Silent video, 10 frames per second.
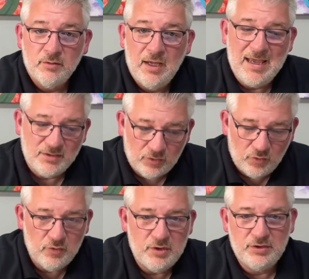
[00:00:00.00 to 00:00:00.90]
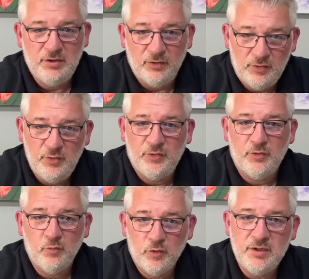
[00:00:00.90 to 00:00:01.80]
As a Christian, do
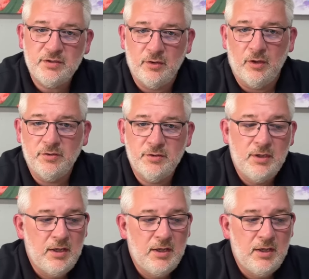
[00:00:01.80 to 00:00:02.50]
some research.